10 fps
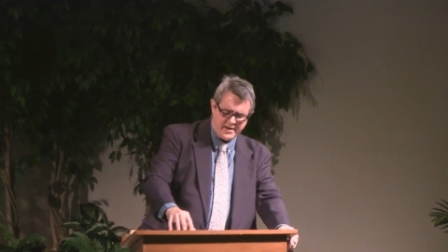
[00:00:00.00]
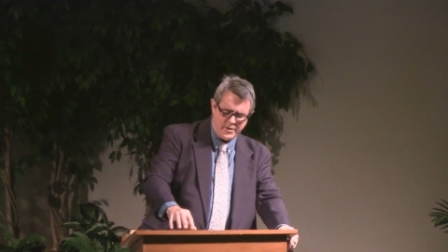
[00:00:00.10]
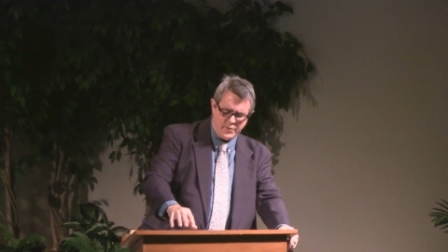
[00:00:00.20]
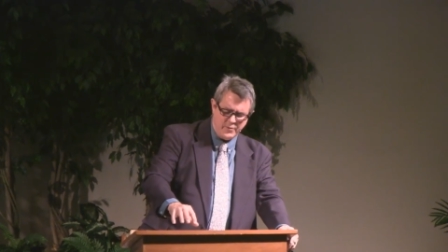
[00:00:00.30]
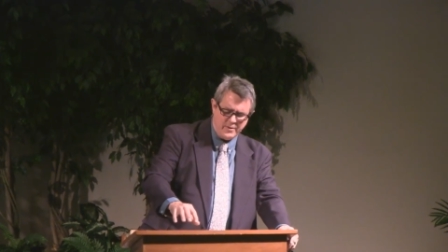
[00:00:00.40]

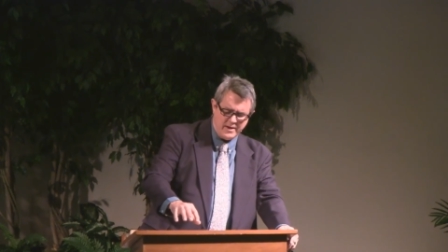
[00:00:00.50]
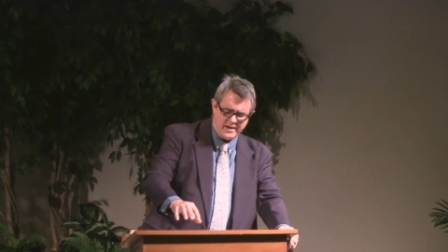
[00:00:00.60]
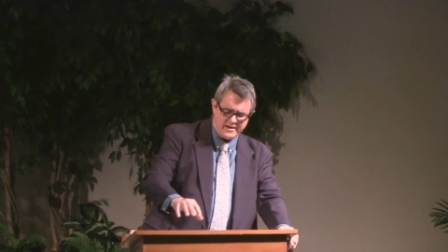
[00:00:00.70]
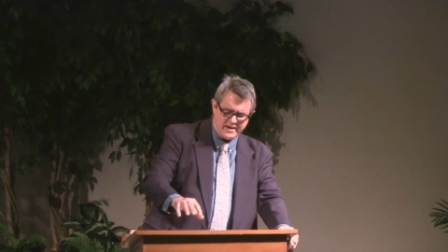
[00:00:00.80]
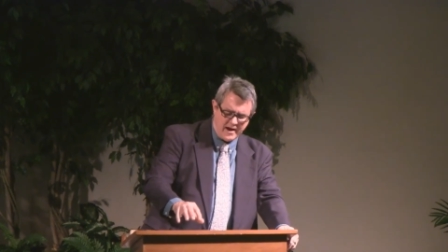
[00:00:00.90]
who
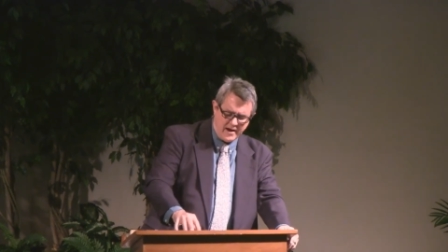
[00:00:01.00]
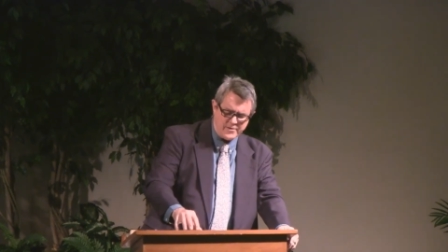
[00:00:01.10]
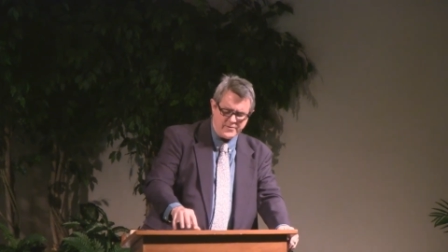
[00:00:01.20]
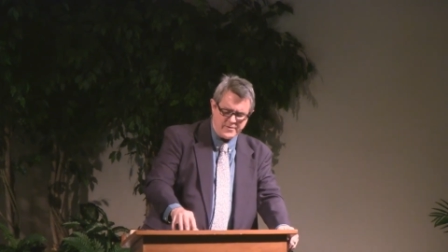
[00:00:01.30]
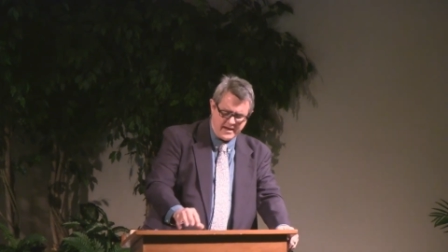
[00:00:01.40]

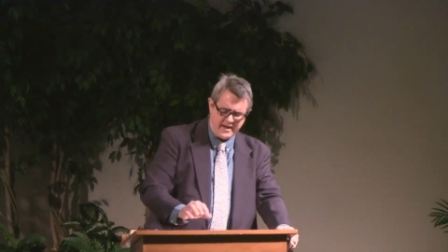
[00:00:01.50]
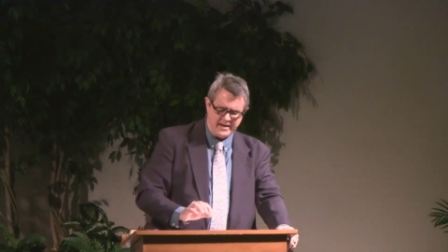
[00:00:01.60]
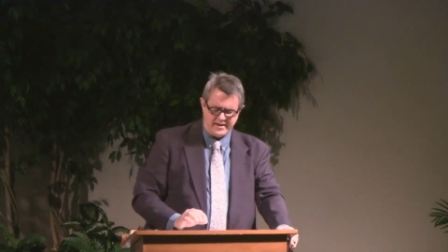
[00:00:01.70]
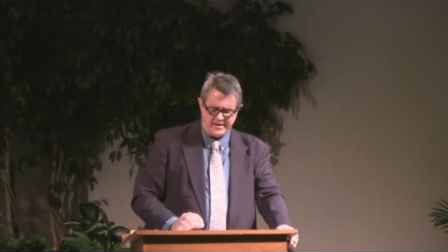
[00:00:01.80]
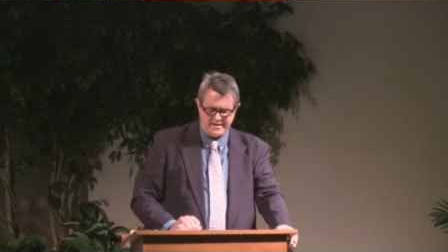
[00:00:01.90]
honor the
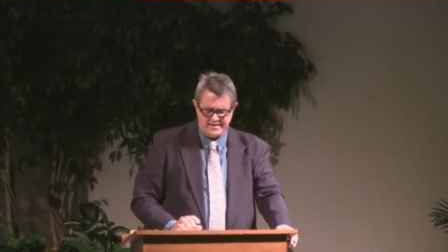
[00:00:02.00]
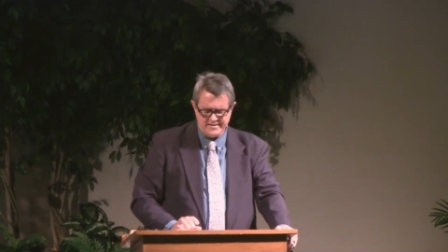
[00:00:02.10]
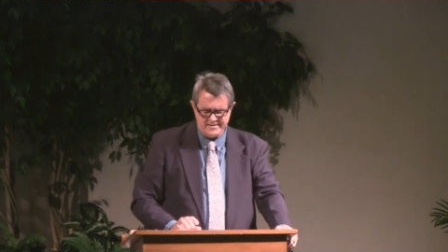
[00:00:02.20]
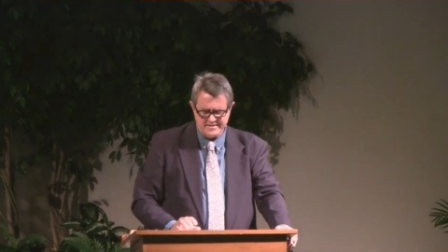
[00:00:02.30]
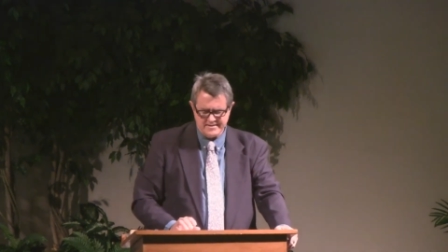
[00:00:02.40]
king,
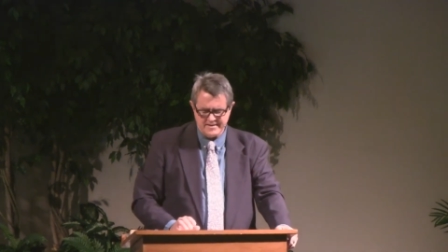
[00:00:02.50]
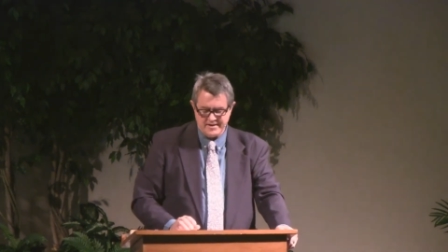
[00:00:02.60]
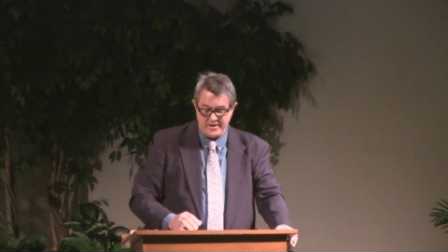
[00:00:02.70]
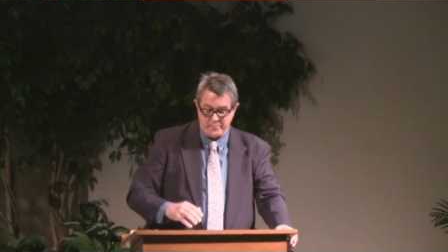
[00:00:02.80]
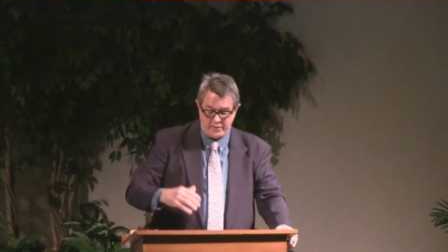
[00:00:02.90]

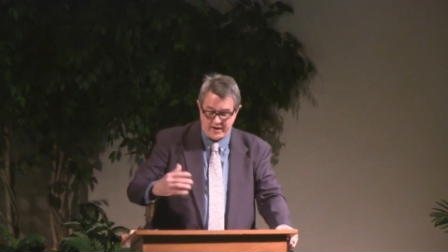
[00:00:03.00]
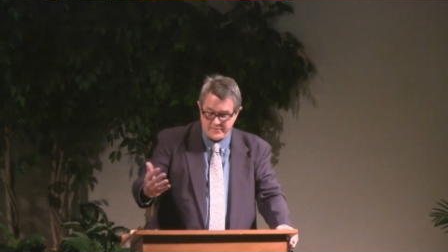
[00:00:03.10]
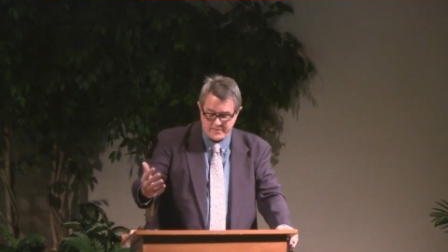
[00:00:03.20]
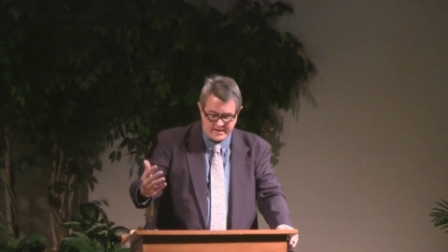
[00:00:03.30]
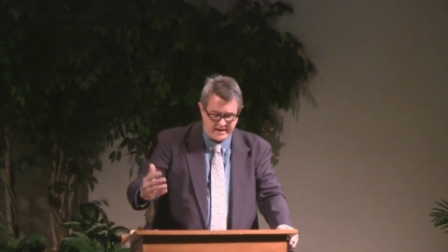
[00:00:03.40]
who pray
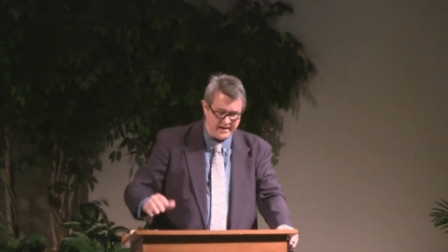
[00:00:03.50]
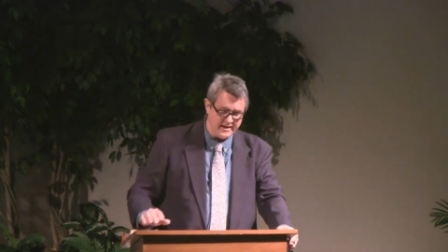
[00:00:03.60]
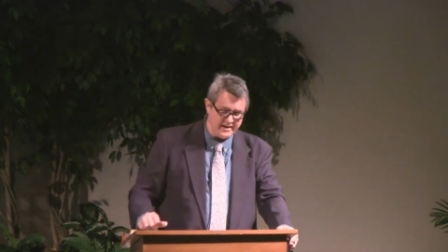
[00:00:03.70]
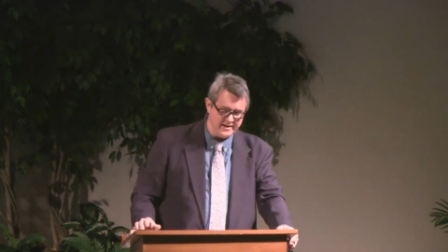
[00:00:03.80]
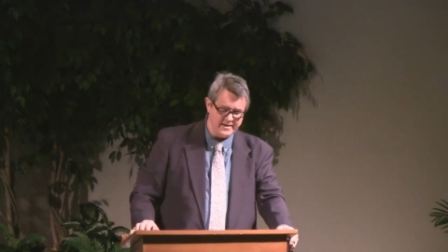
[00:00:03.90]
for the
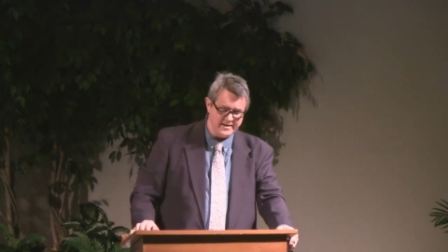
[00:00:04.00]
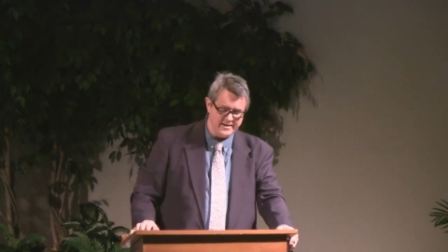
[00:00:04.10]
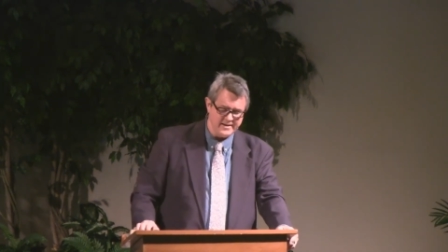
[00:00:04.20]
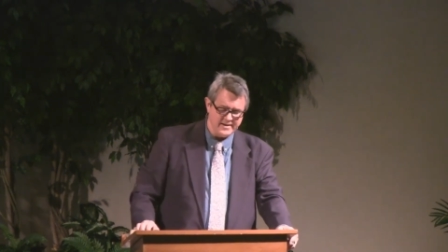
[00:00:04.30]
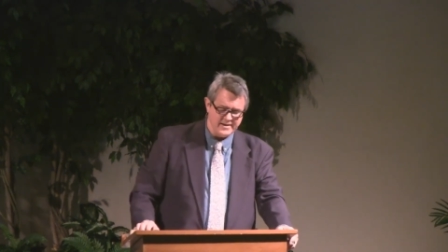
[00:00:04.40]
king,
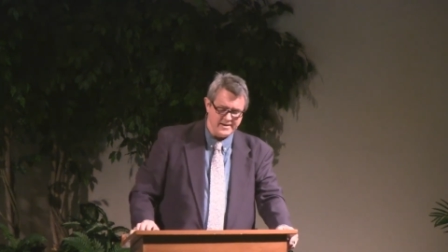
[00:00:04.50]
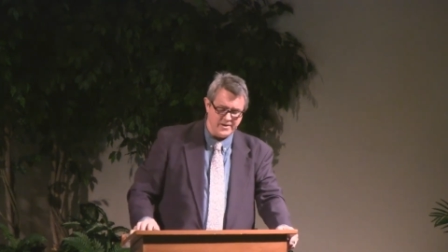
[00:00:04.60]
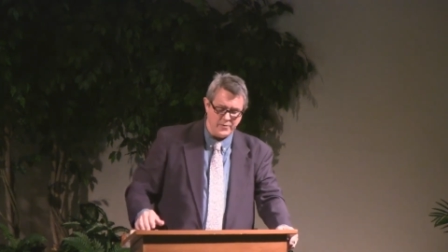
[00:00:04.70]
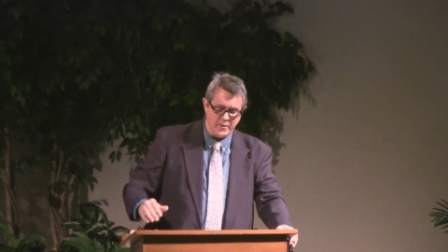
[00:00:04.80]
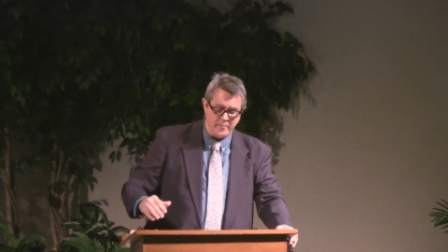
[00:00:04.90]

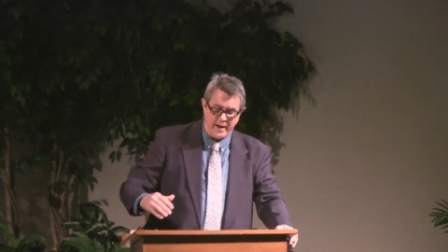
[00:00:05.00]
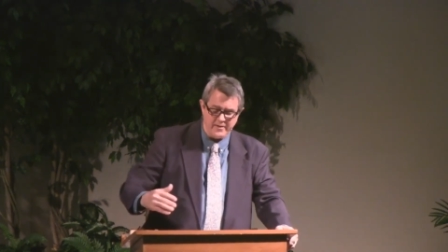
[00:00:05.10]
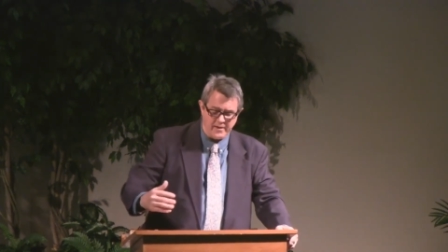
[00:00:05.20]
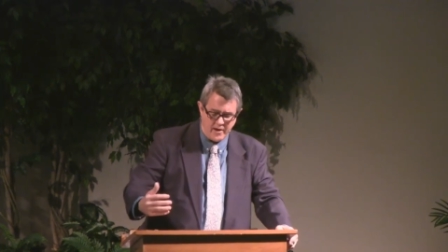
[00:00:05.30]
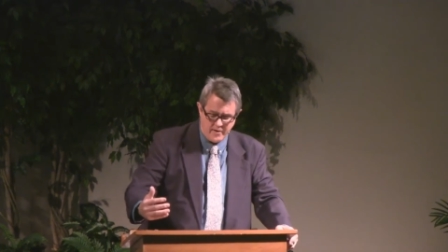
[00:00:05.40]
who obey
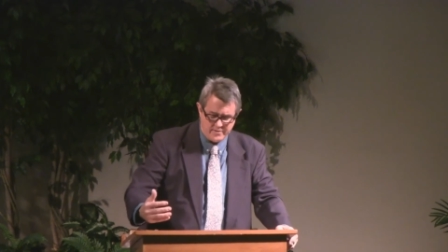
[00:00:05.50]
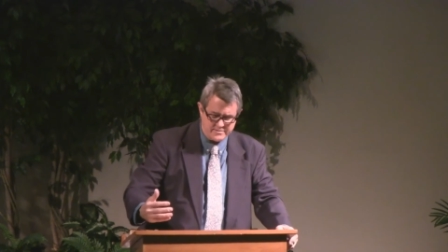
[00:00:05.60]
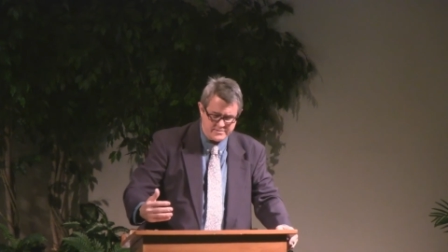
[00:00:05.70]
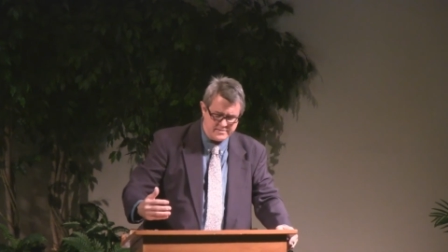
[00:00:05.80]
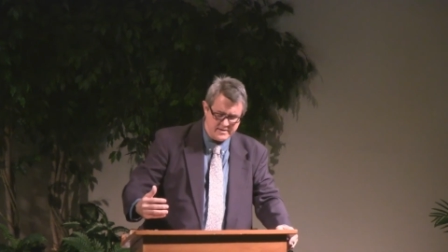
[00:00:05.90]
the
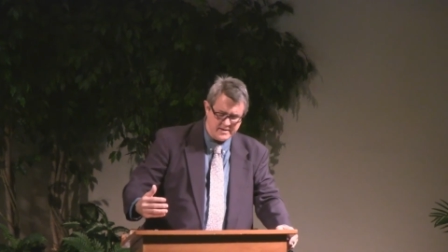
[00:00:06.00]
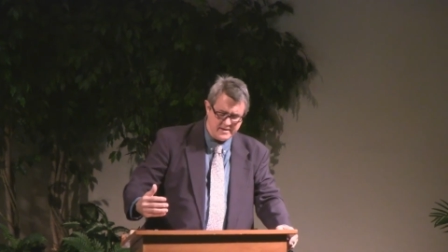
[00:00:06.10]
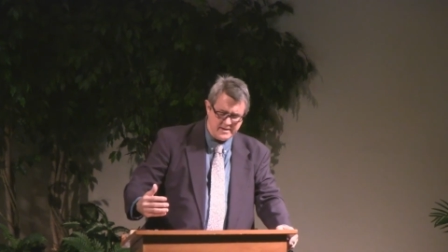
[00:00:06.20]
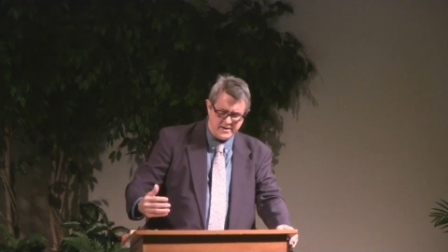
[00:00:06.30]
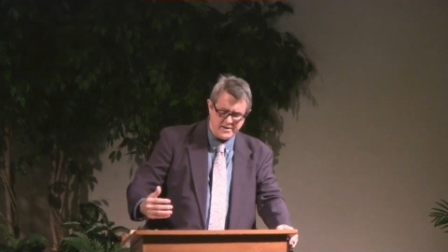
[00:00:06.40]
laws,
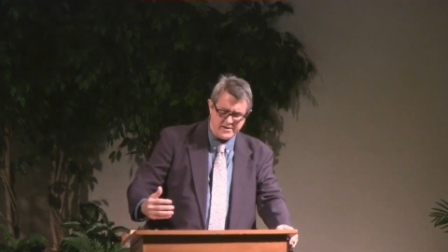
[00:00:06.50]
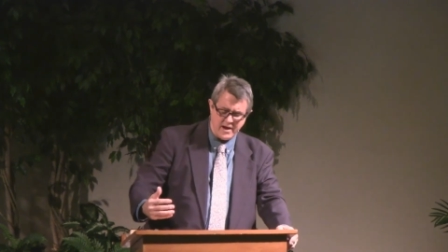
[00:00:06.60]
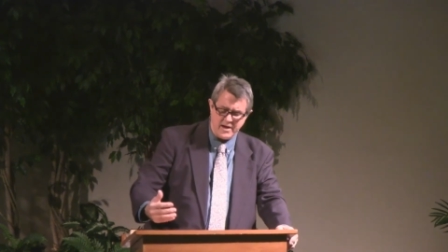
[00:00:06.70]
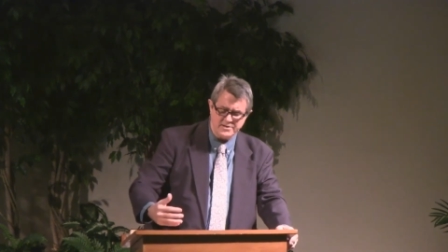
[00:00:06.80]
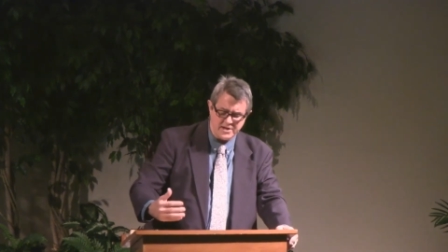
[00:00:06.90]

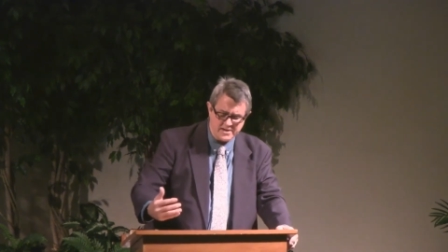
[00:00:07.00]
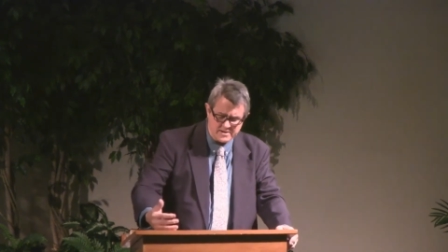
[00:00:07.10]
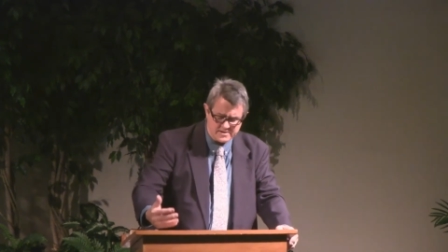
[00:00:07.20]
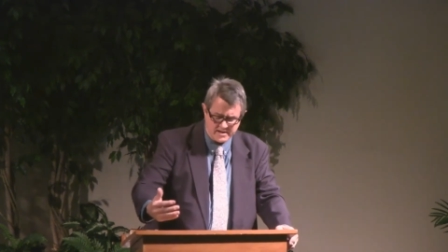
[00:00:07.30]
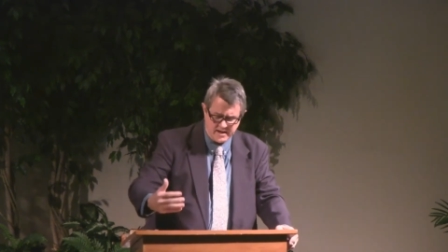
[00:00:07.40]

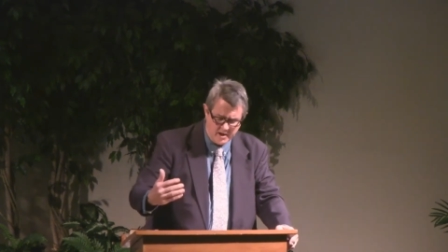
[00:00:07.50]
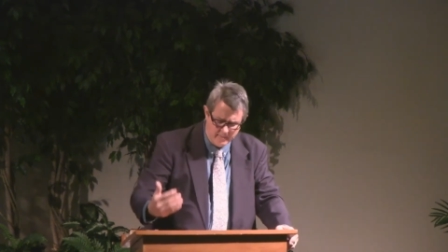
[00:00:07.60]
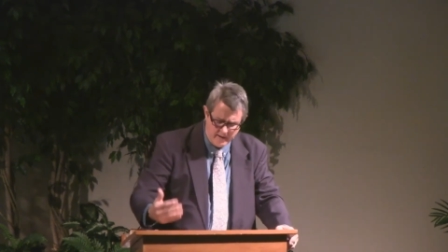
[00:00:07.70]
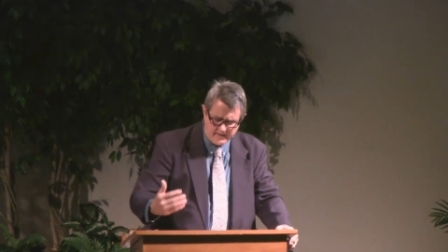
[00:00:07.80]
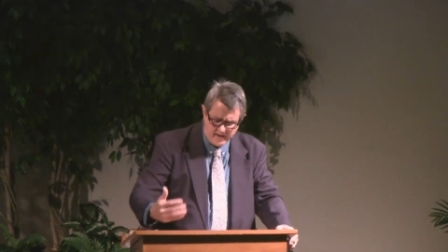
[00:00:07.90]
conscientiously
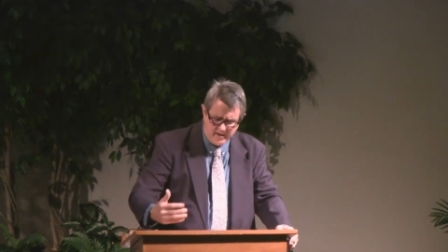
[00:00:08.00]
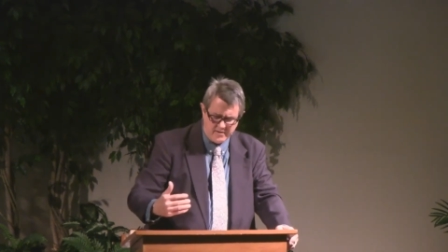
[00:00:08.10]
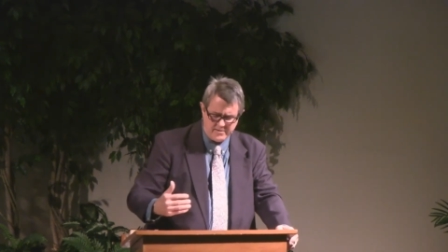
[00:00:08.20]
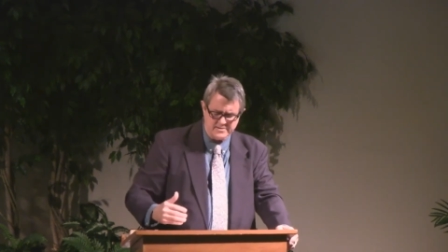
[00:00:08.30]
obey the laws,